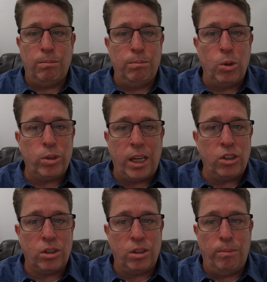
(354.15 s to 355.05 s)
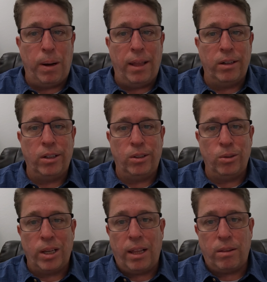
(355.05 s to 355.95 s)
Most agents don't bother to
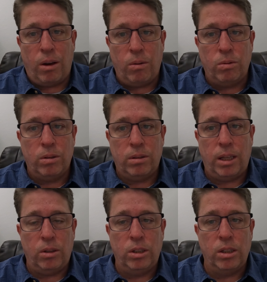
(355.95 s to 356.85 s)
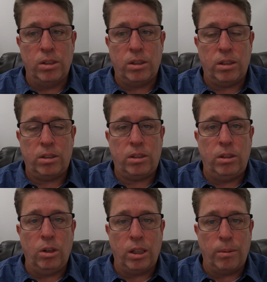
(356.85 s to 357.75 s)
do that though. They'll just
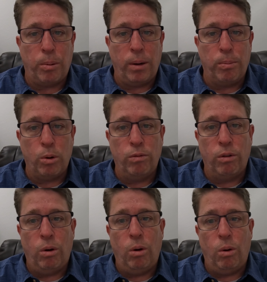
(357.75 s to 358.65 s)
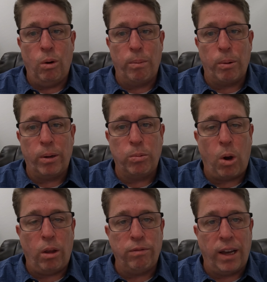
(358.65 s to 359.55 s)
look at the pre-approval or
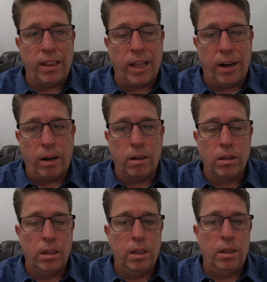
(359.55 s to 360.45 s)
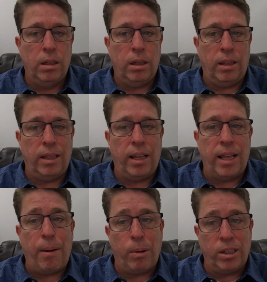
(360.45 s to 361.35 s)
pre-qualified letter. And then
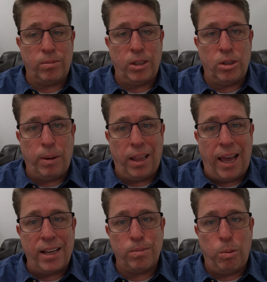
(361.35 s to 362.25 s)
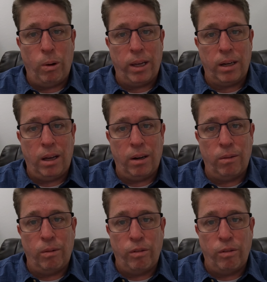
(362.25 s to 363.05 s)
that brings me to my last point on